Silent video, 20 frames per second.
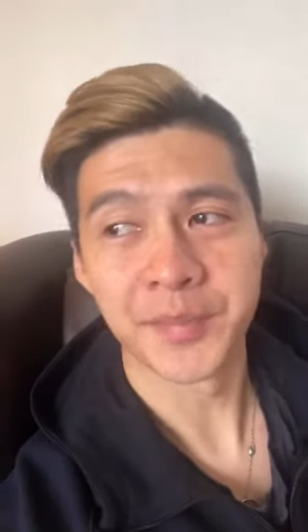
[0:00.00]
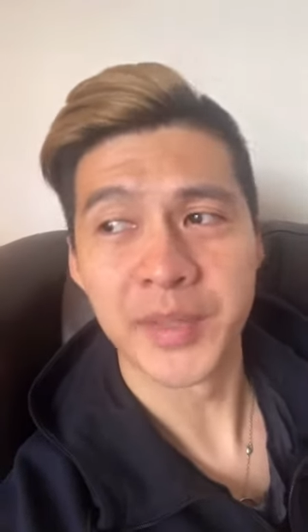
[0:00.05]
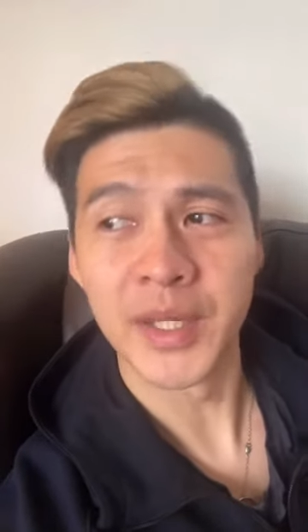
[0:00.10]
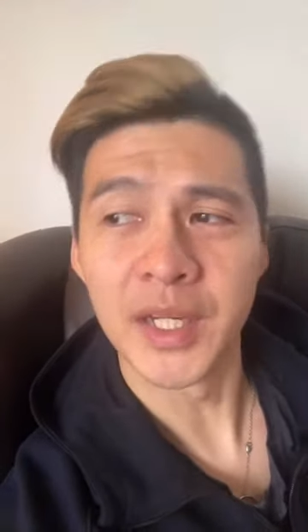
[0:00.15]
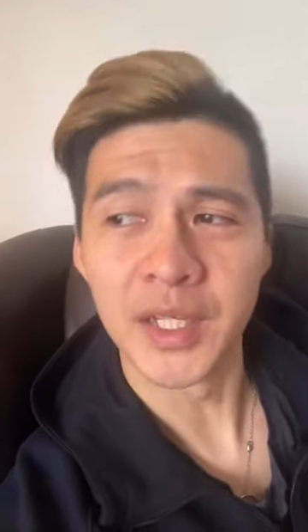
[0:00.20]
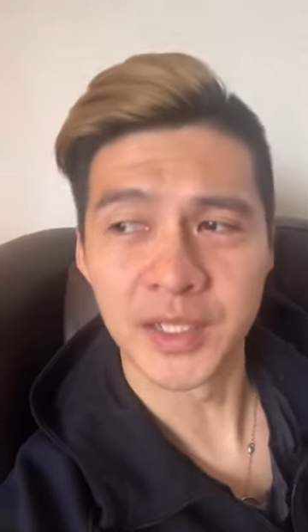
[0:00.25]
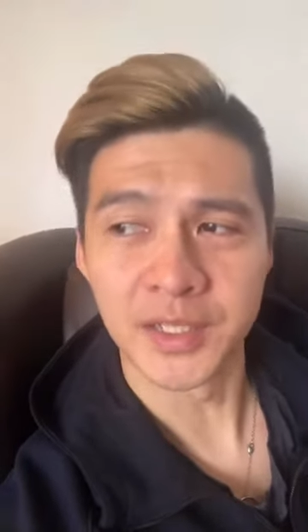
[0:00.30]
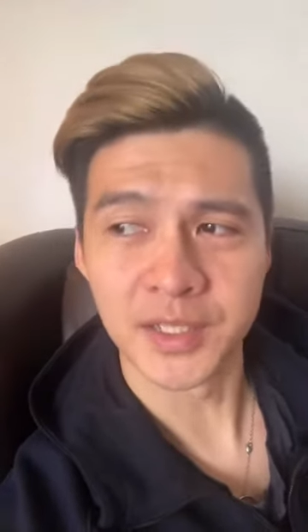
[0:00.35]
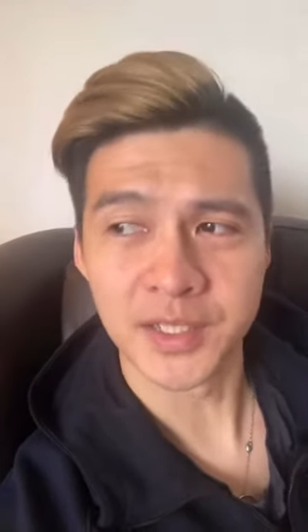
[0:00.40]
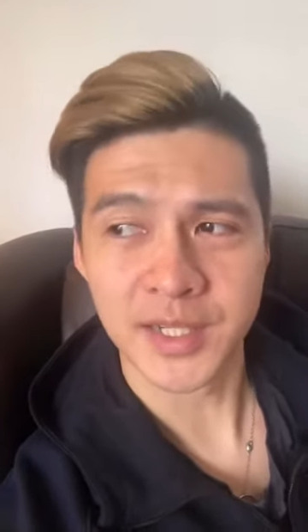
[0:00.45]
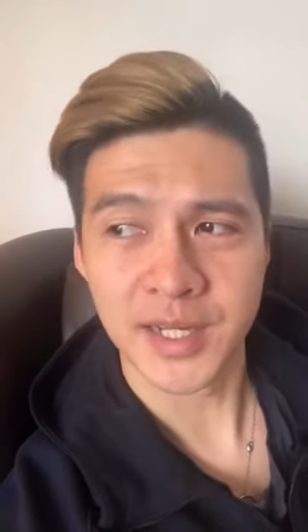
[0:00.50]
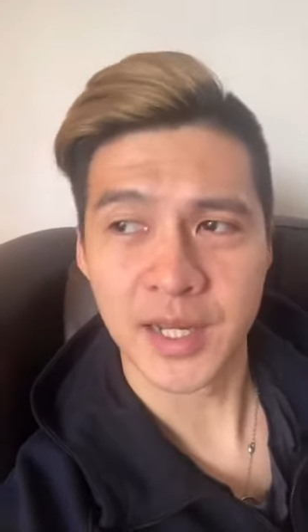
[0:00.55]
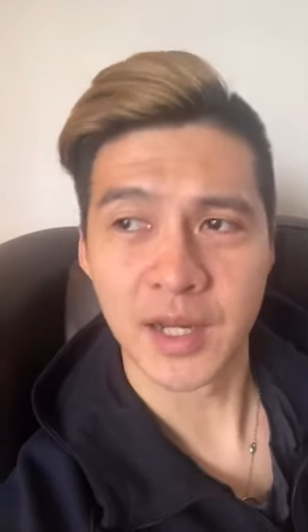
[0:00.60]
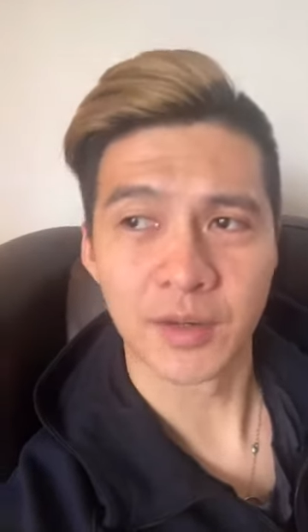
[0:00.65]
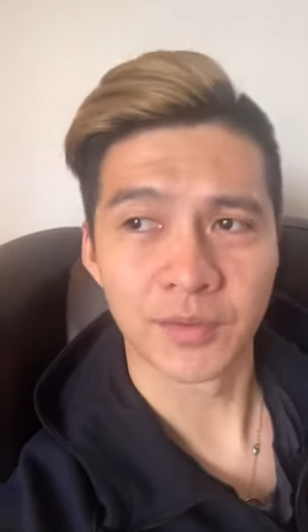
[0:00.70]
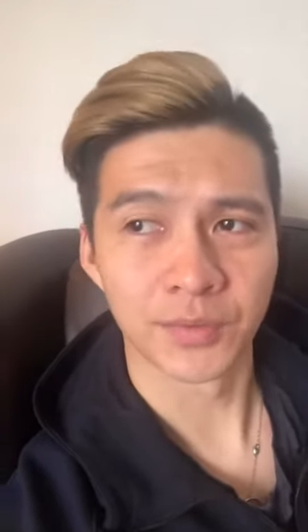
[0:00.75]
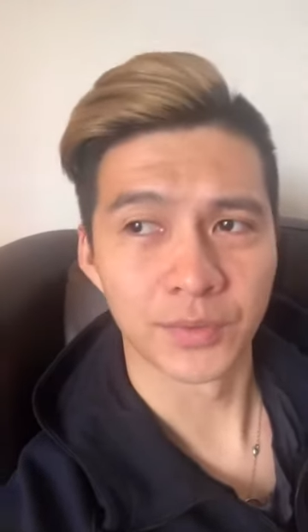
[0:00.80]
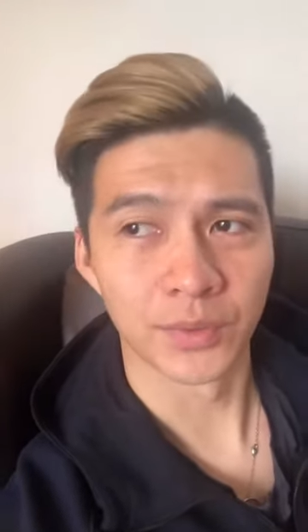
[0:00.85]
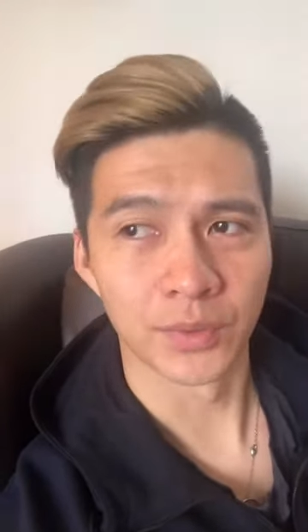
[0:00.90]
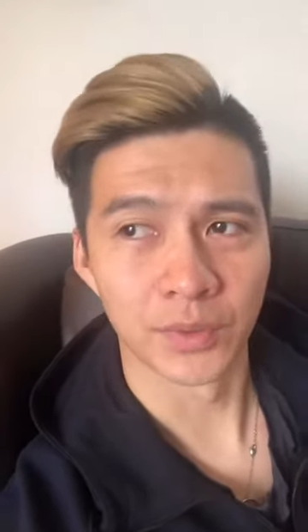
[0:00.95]
meetings now
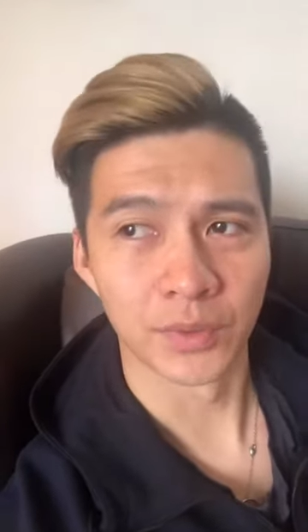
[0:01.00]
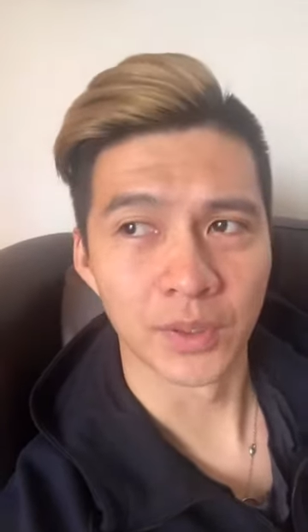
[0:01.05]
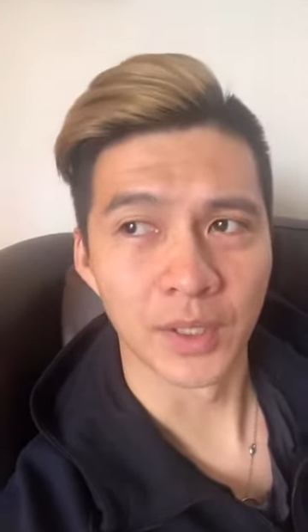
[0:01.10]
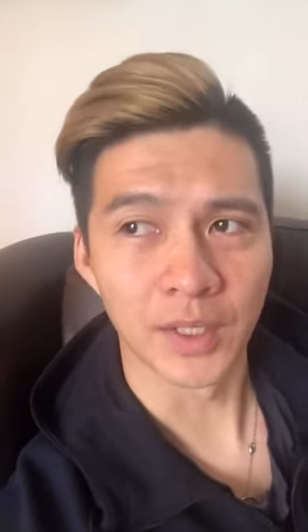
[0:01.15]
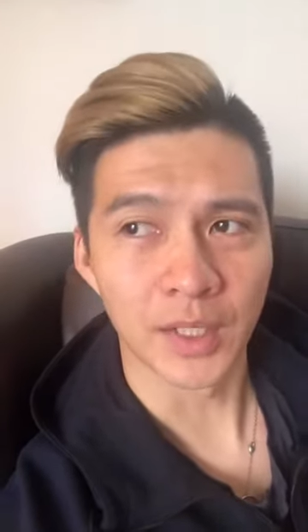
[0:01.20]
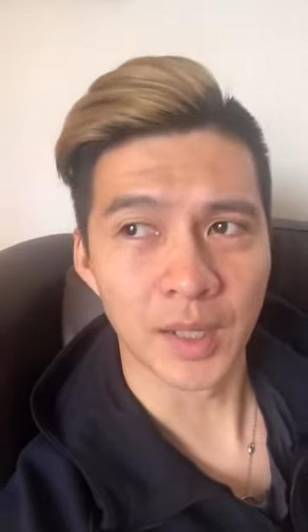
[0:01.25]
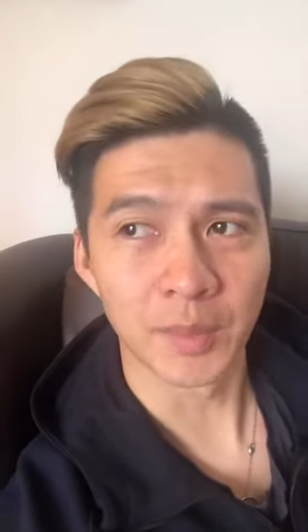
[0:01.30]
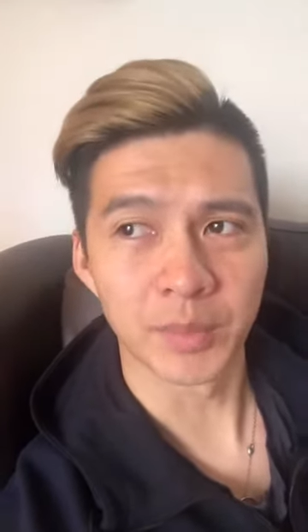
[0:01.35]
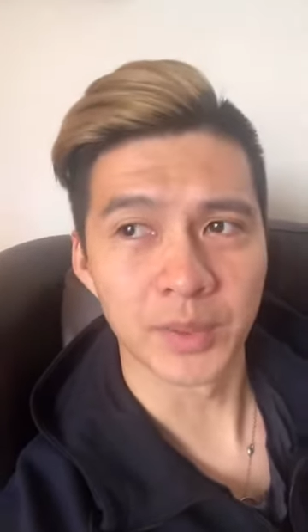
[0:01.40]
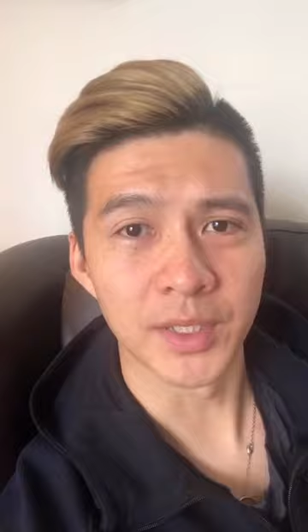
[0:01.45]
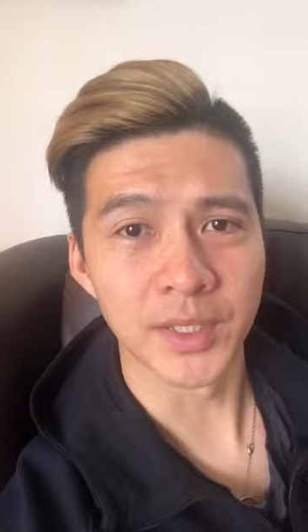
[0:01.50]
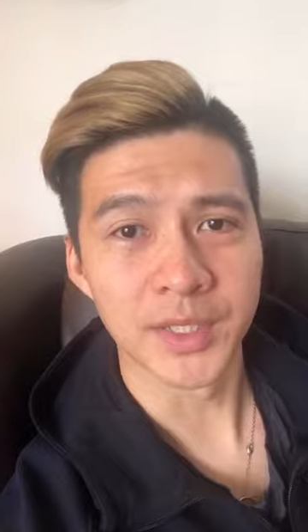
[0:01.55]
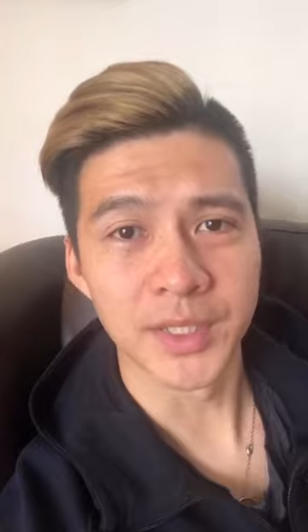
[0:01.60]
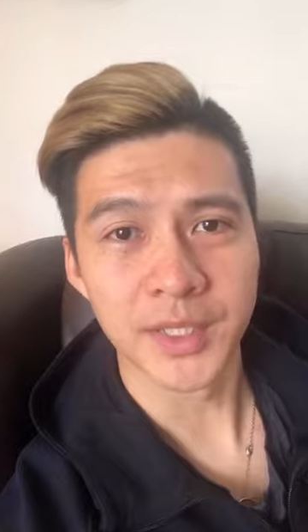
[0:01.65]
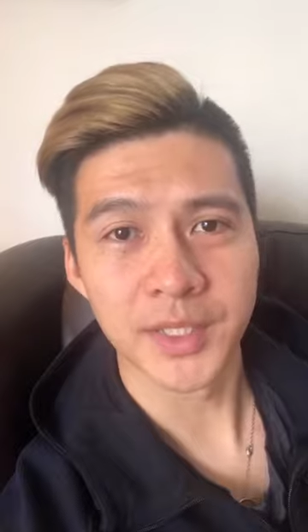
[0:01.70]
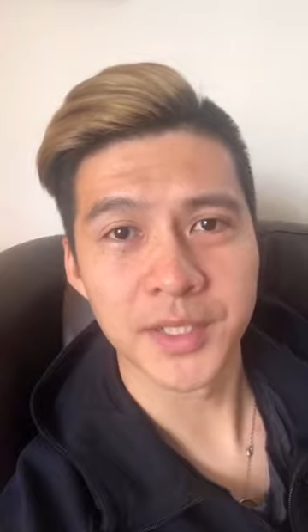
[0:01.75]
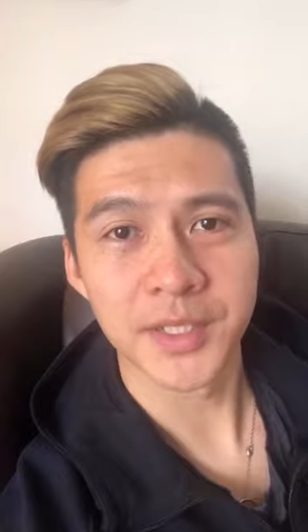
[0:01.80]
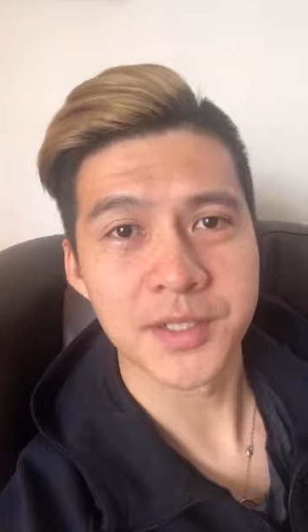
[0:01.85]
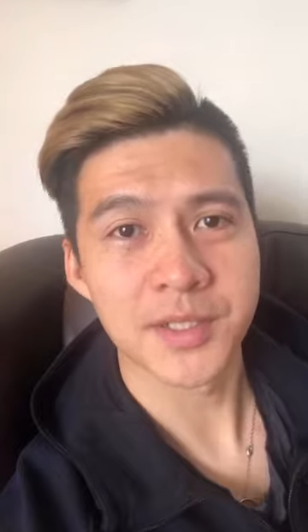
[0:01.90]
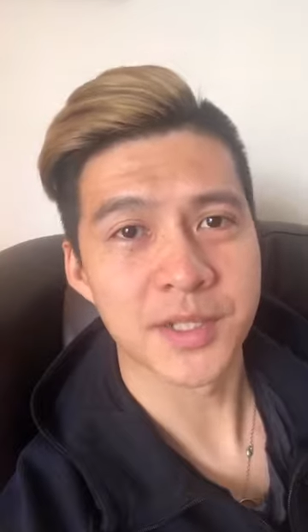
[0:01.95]
for a couple of
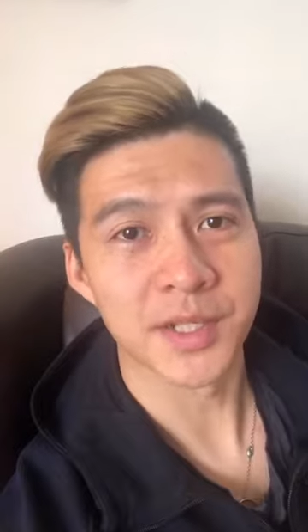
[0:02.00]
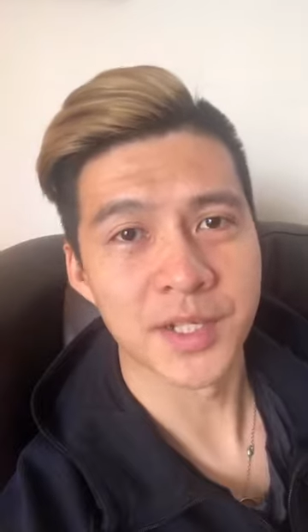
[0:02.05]
years,